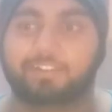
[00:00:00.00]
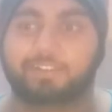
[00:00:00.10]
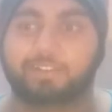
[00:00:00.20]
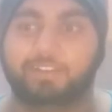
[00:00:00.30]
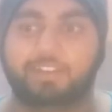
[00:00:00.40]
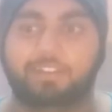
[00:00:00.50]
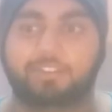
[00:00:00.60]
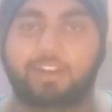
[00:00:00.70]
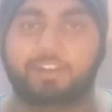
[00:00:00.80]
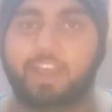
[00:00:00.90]
he
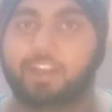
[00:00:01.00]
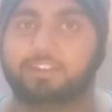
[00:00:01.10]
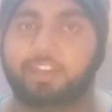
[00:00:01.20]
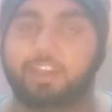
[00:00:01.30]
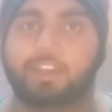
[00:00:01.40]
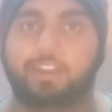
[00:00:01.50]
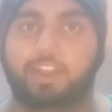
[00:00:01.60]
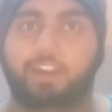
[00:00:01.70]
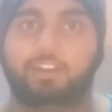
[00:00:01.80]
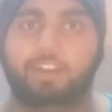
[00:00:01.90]
attacked Kale, and